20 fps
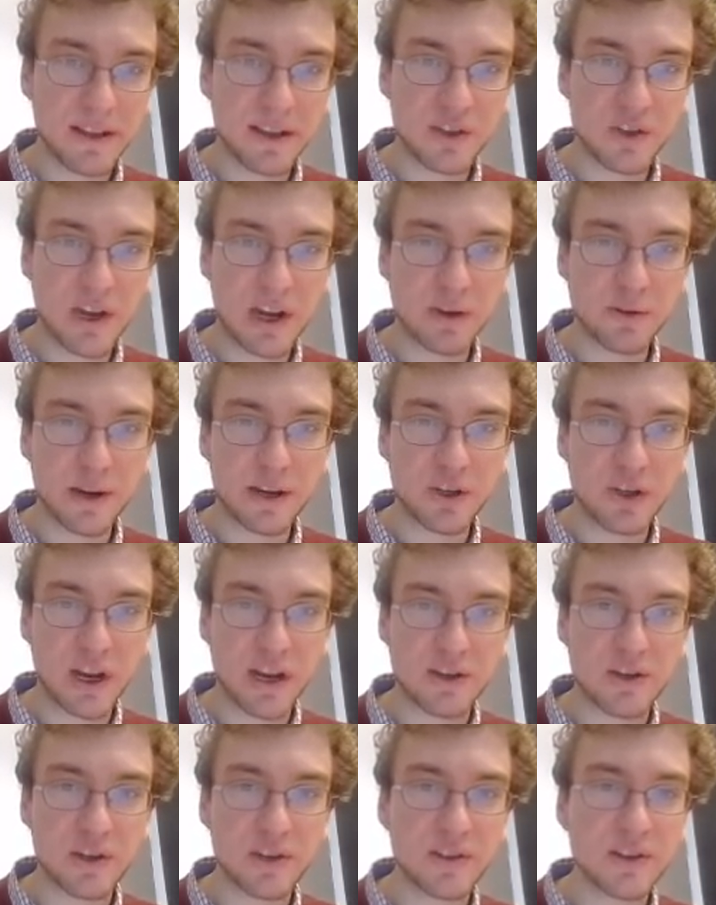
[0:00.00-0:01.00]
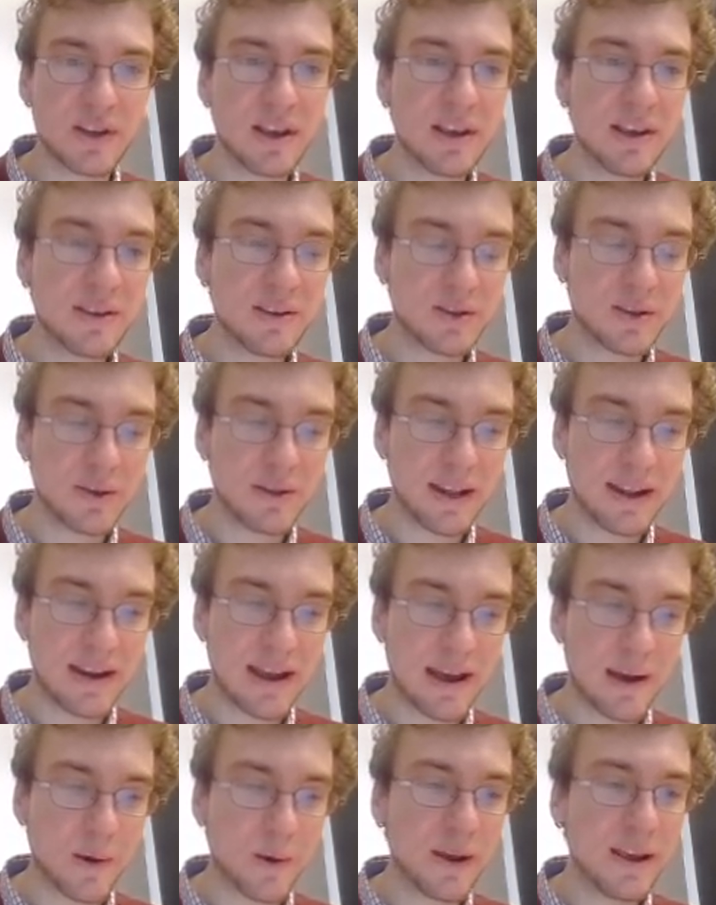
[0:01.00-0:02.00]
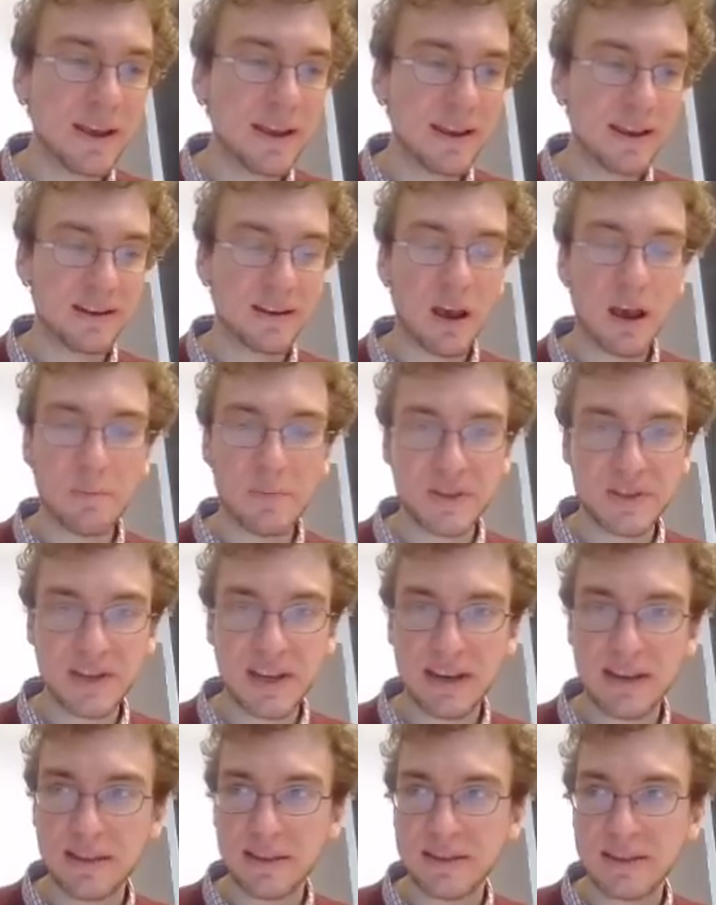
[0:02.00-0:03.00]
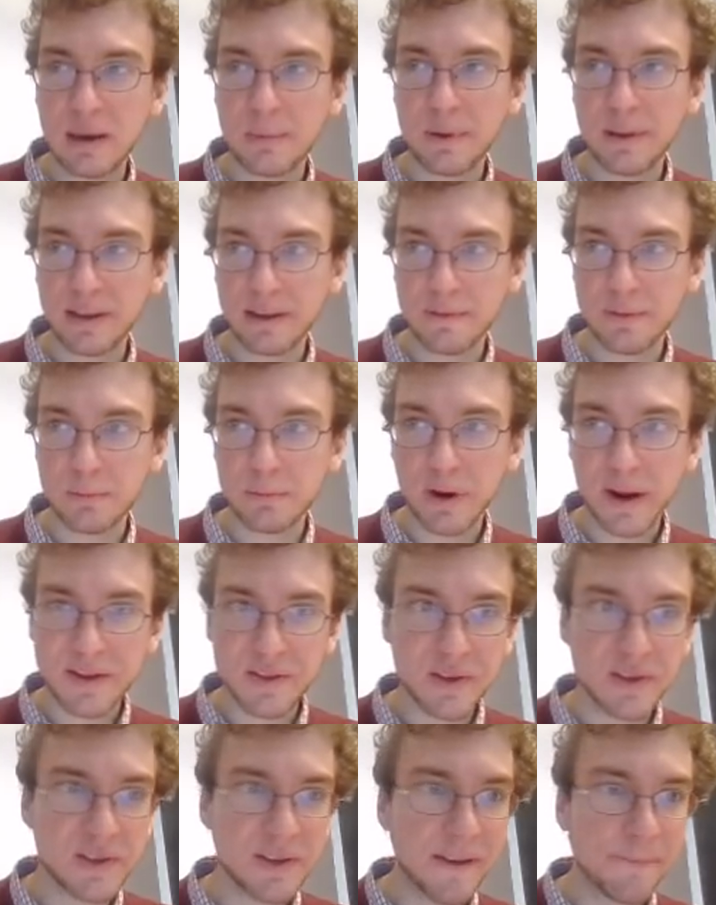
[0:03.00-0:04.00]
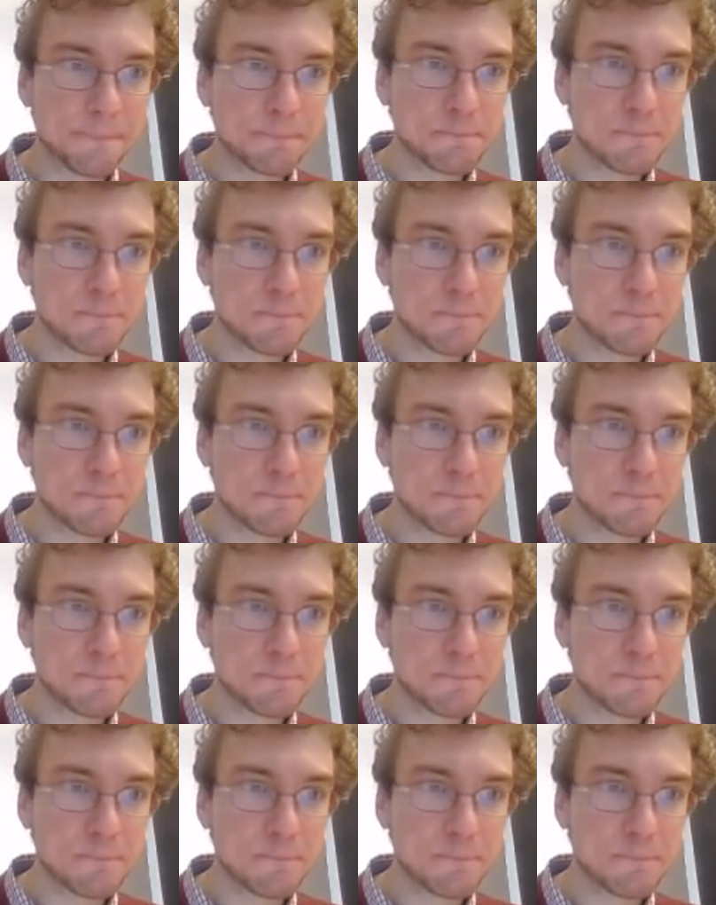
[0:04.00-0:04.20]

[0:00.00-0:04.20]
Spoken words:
The exchange rate changes so that now it compensated the doubling of the prices.